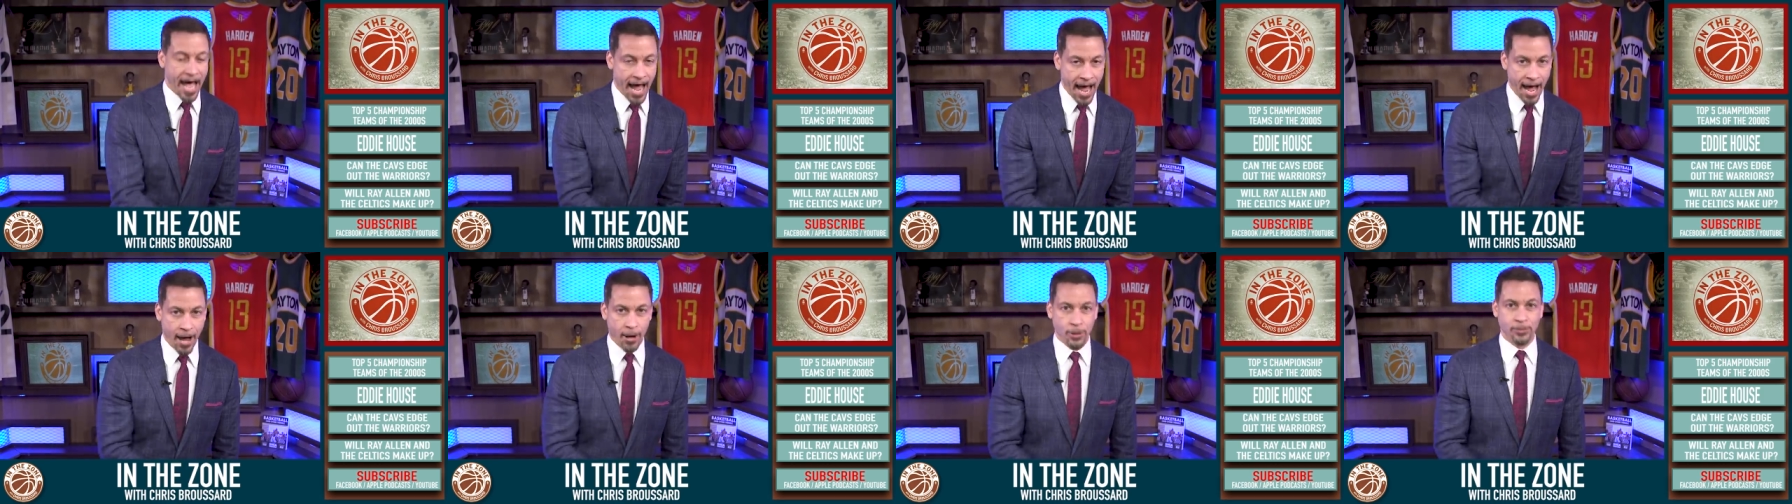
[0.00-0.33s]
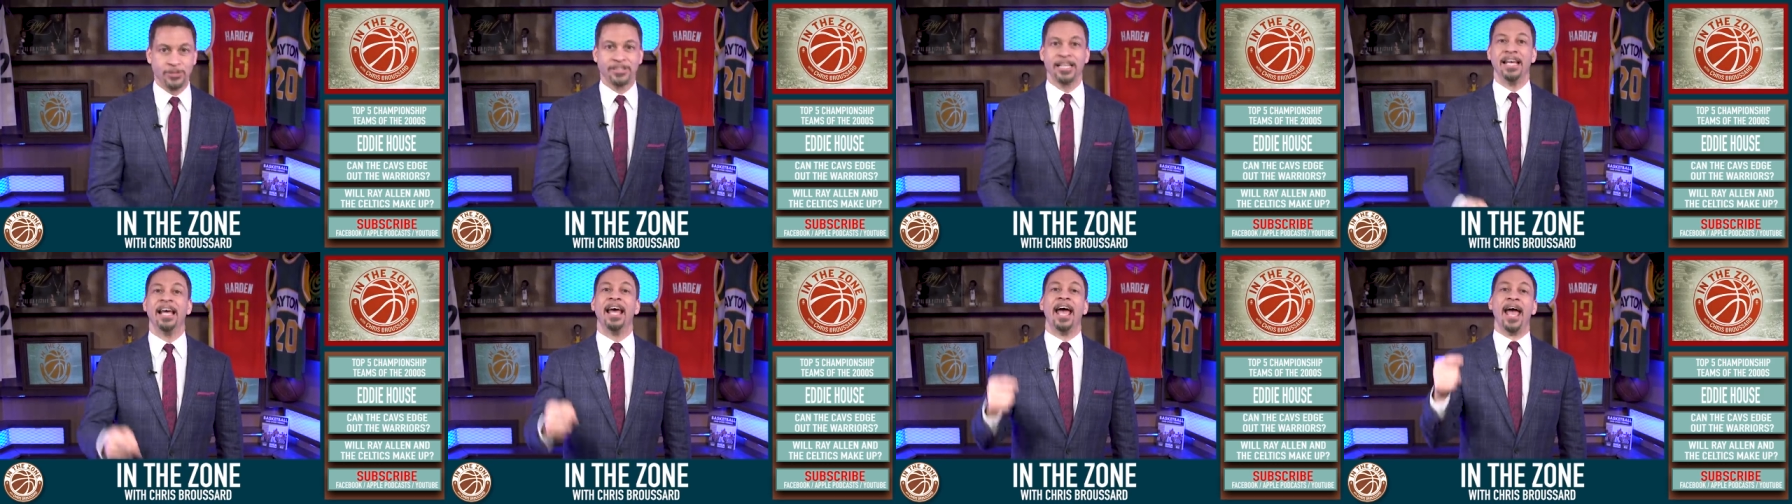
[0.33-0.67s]

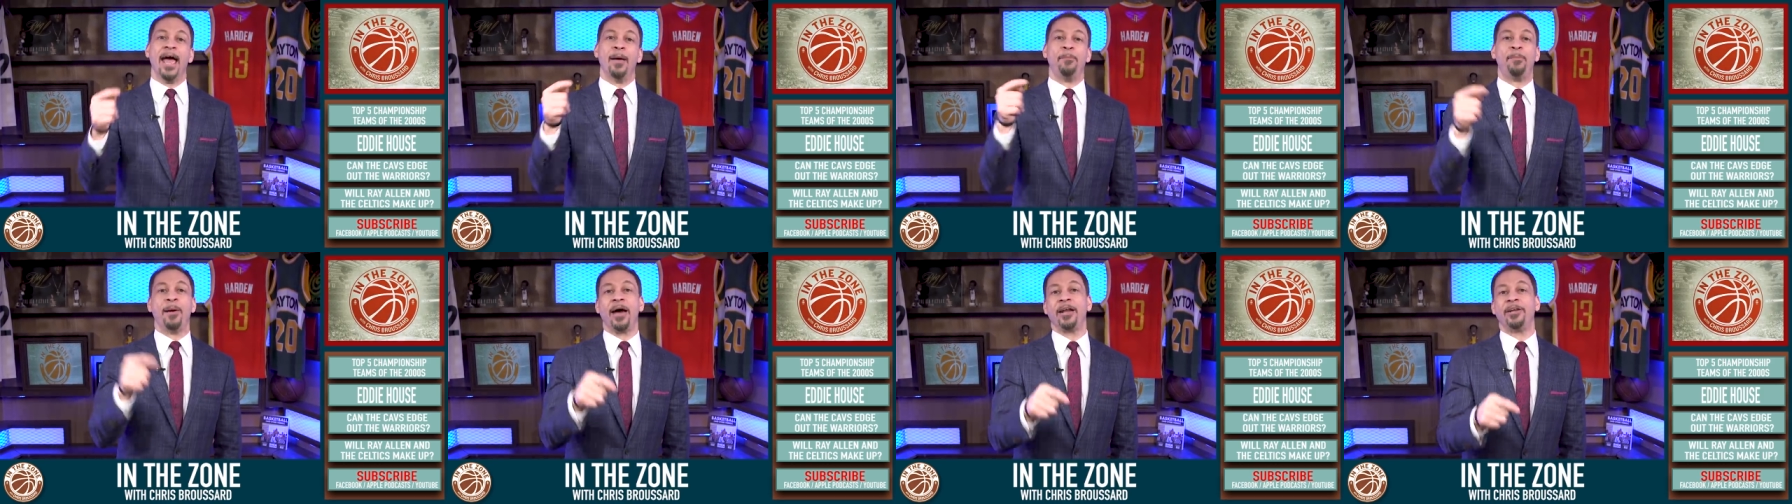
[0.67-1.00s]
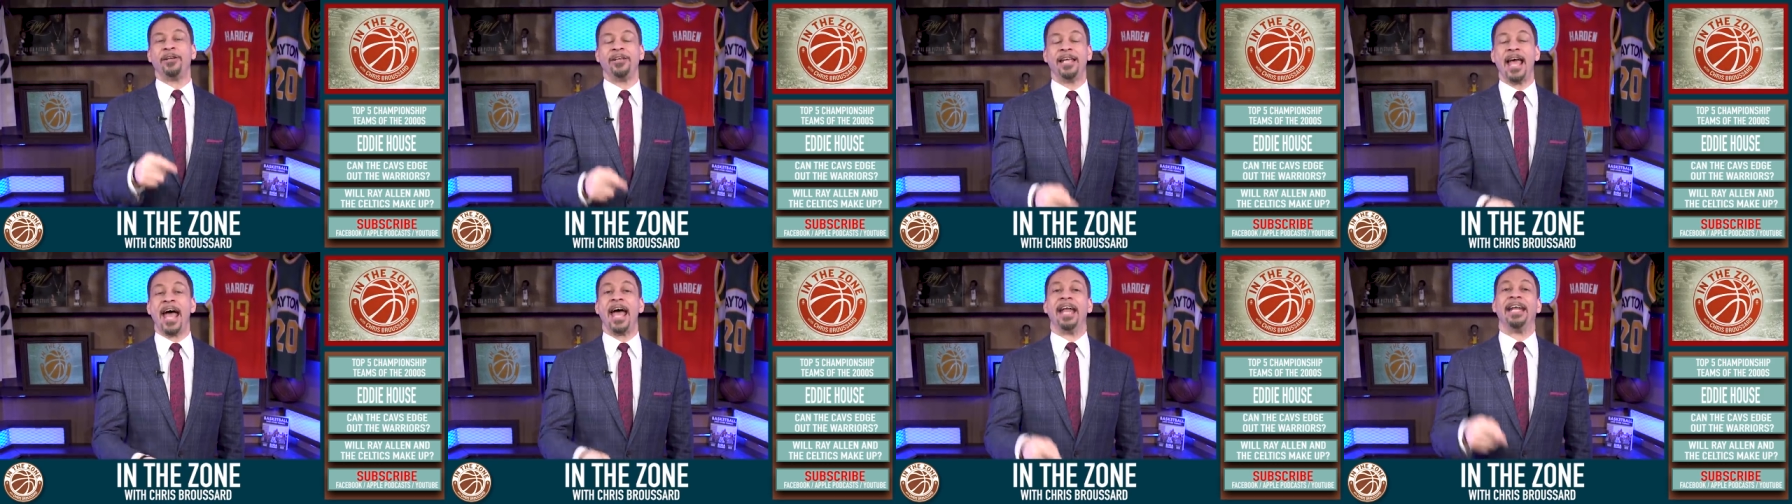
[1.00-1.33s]
house, and
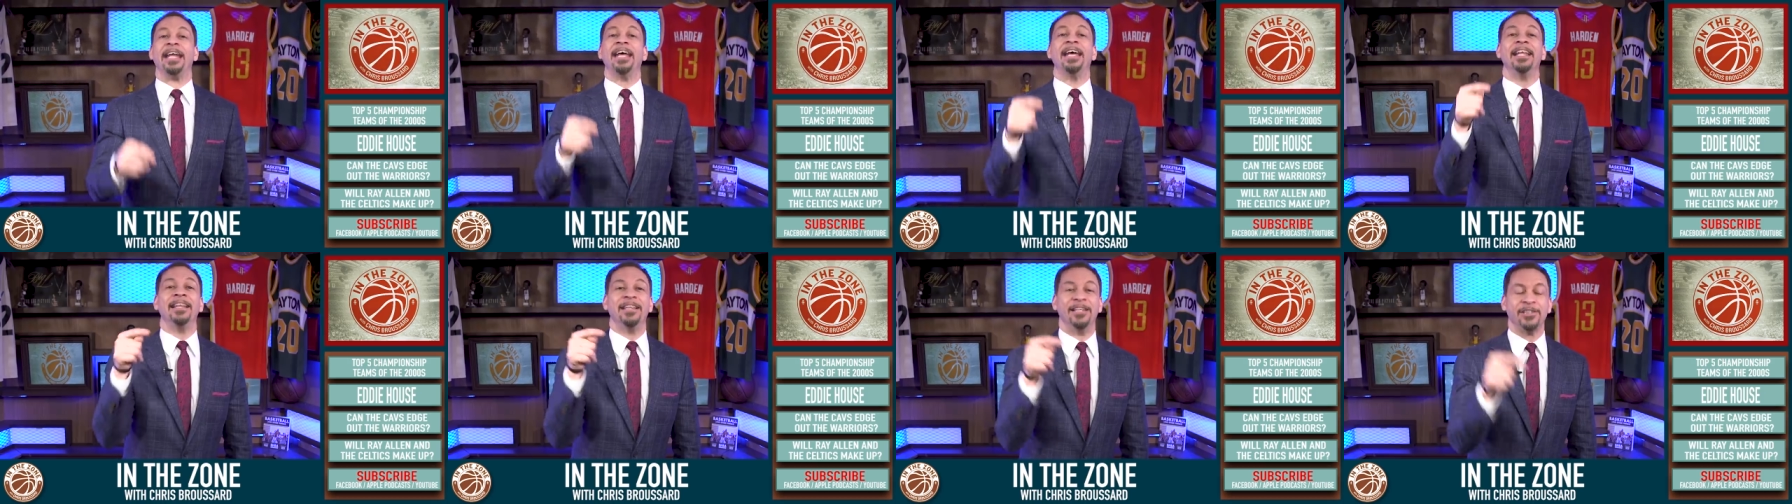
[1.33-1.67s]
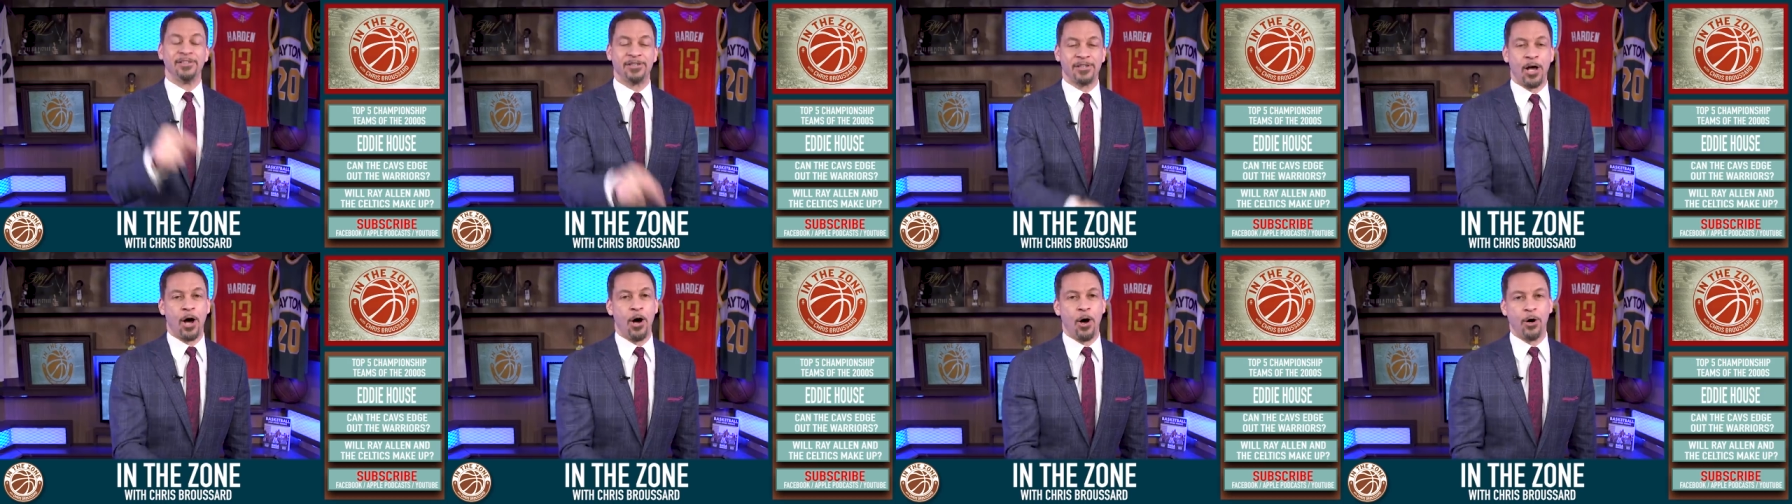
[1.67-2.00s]
better yet, in the
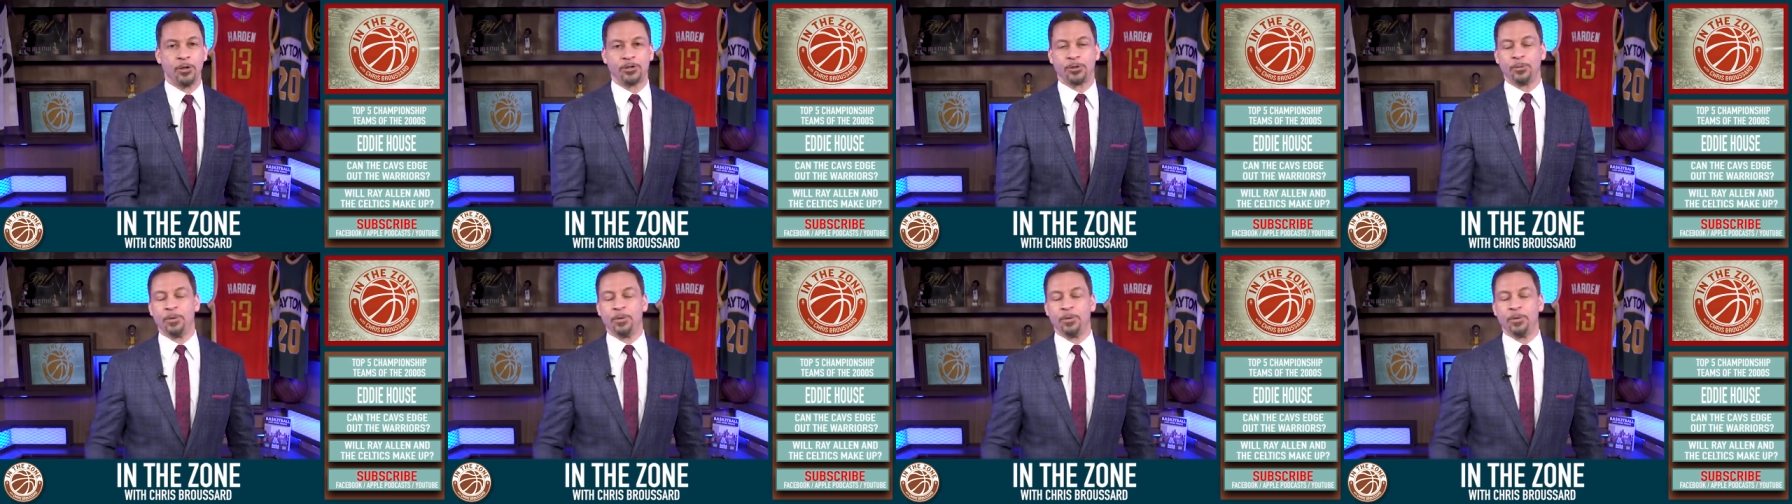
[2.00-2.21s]
zone.